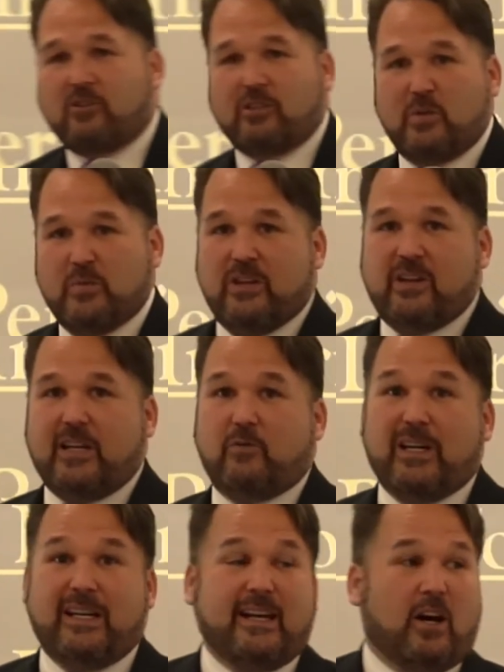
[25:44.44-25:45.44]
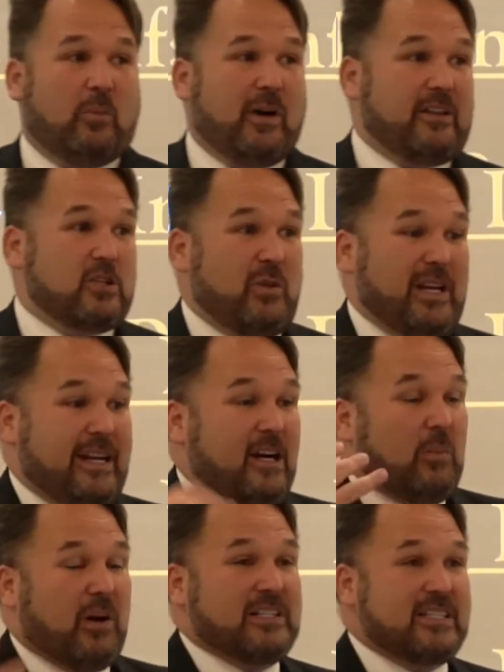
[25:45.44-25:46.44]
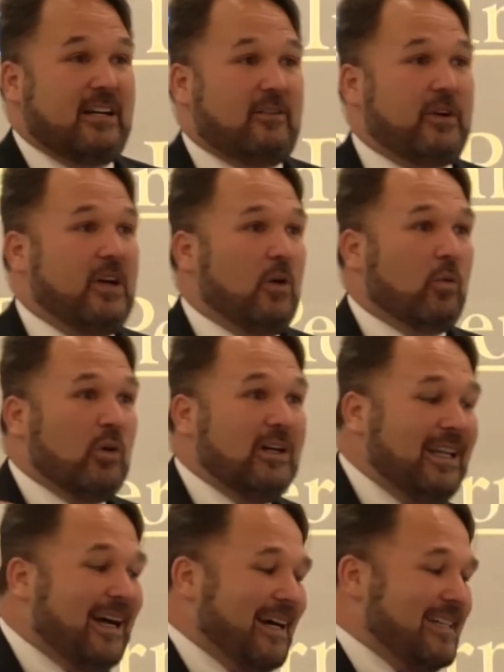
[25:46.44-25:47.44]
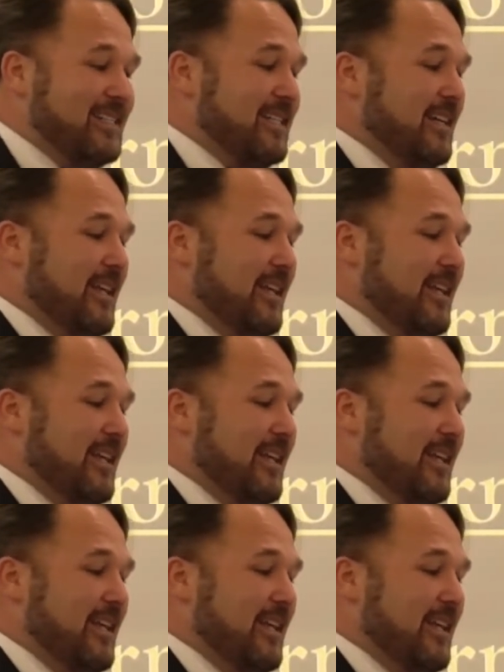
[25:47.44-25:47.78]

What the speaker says: community. We need to help others. We need to help ourselves realize